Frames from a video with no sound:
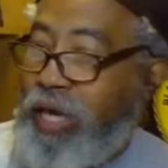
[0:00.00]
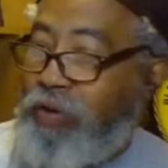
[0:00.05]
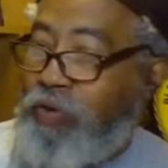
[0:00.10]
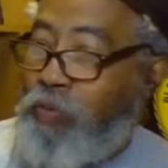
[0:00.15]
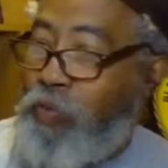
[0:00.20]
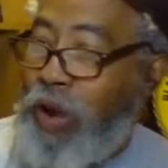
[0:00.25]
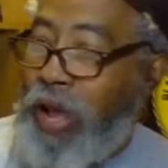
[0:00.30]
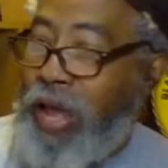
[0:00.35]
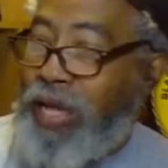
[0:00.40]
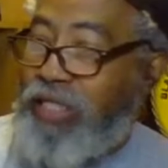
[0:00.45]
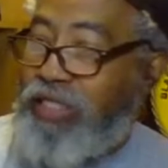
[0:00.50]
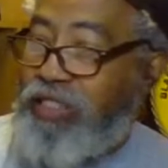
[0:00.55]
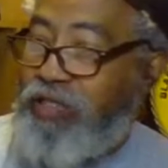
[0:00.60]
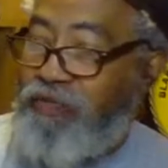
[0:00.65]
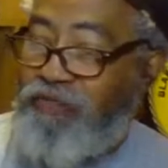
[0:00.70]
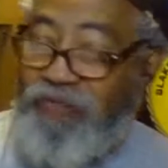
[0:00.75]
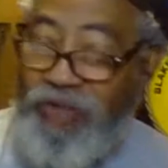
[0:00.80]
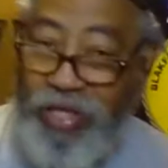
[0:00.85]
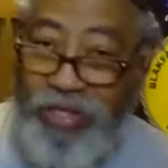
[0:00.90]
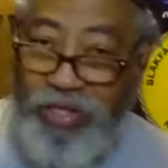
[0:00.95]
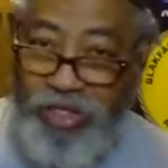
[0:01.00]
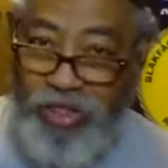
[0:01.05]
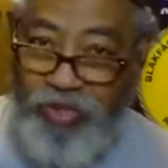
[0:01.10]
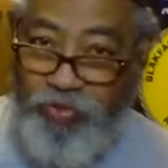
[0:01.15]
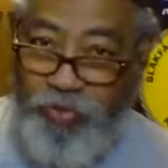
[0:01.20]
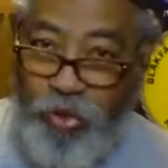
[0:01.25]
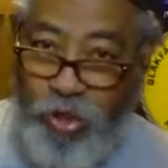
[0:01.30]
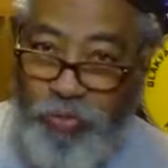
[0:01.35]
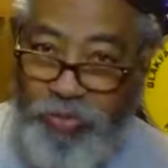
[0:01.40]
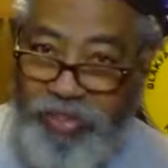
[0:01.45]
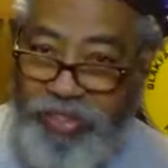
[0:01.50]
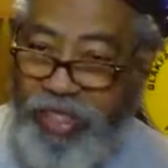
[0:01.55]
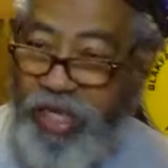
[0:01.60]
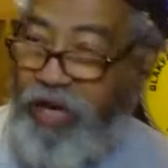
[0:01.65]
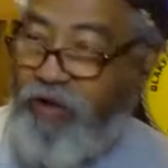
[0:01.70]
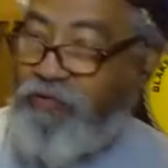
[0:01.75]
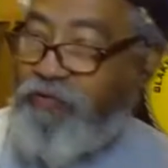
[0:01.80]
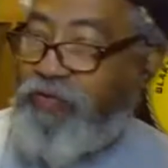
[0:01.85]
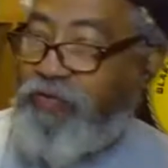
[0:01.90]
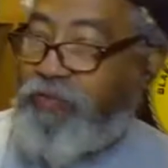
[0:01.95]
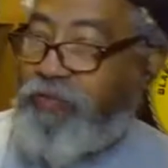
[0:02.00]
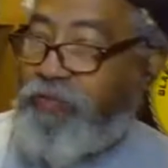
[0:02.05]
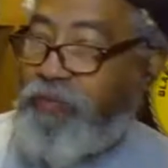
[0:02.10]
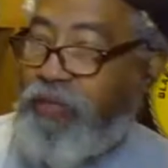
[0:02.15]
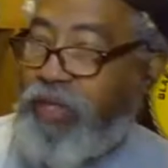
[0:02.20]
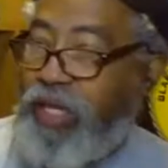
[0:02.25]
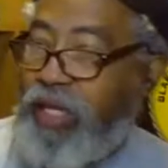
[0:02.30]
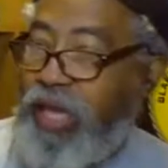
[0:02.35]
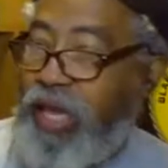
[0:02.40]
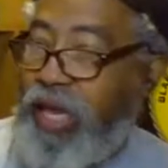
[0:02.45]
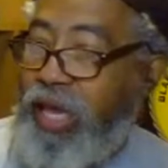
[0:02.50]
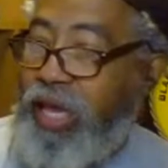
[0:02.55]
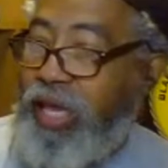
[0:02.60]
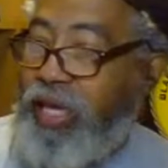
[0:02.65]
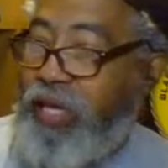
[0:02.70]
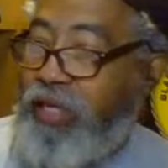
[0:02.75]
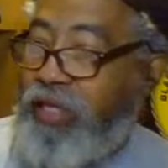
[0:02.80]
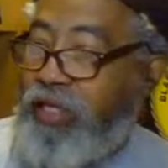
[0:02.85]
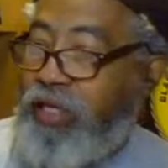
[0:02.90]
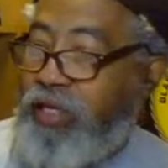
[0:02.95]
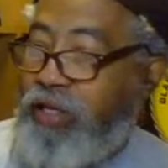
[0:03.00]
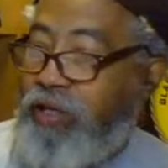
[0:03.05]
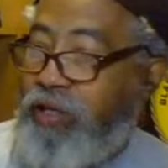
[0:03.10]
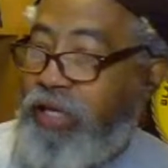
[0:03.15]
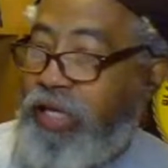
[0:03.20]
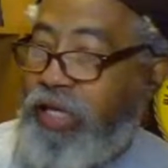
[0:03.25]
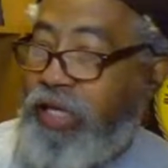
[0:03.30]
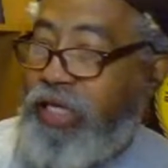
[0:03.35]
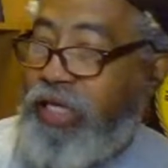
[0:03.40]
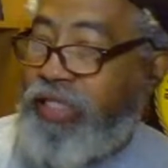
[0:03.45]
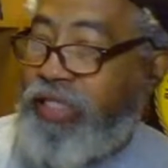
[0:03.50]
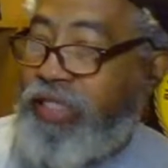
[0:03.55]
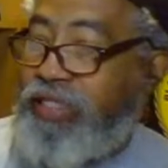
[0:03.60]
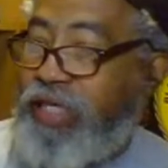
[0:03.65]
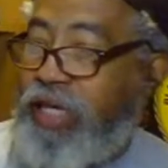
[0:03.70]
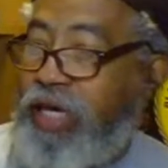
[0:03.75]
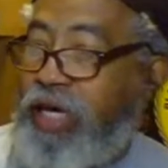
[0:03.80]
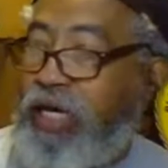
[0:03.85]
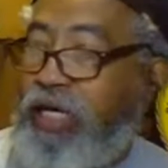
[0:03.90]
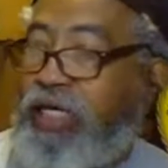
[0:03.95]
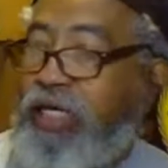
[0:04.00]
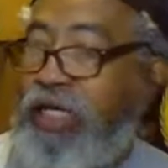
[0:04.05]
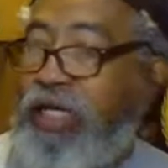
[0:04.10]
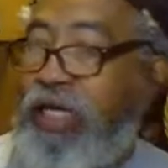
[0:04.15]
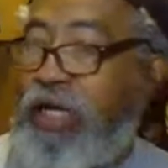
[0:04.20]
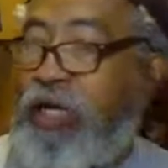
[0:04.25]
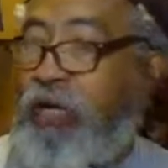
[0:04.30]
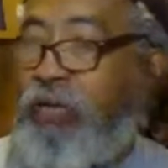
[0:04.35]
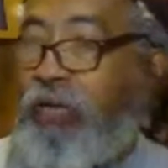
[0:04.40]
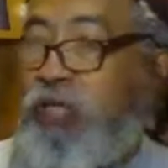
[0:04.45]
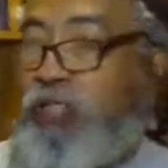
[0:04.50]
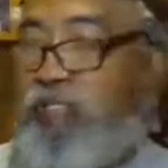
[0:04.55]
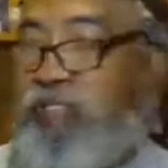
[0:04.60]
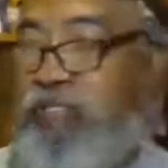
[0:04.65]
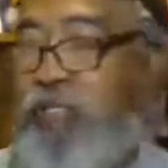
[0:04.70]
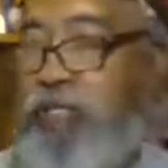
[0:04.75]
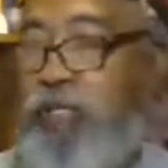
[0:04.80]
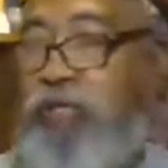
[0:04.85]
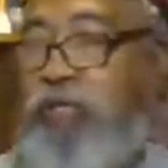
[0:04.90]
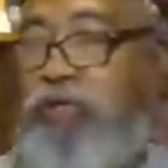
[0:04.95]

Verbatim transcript: out of wax and feathers for himself and his son Icarus,